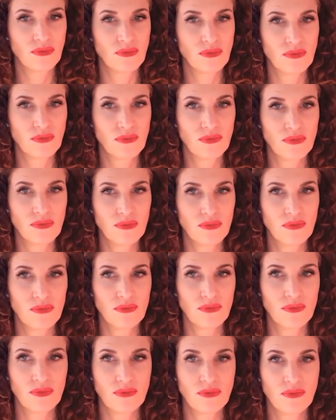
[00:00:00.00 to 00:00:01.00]

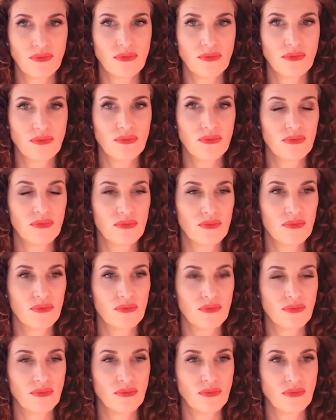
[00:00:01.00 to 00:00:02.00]

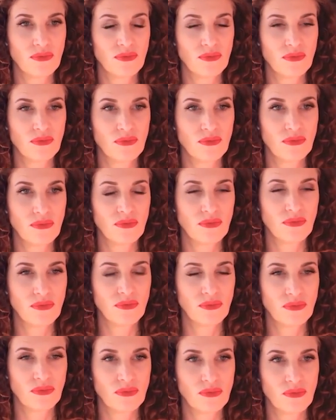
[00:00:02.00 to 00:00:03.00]

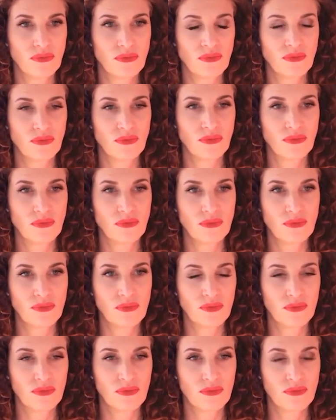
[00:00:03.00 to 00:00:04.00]

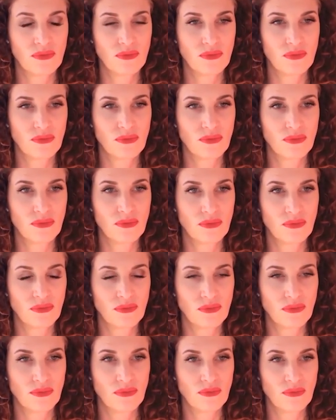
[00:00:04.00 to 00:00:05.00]

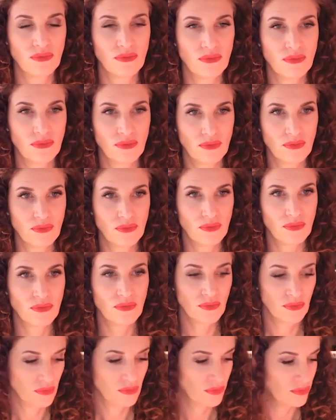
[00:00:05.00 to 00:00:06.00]
(silent)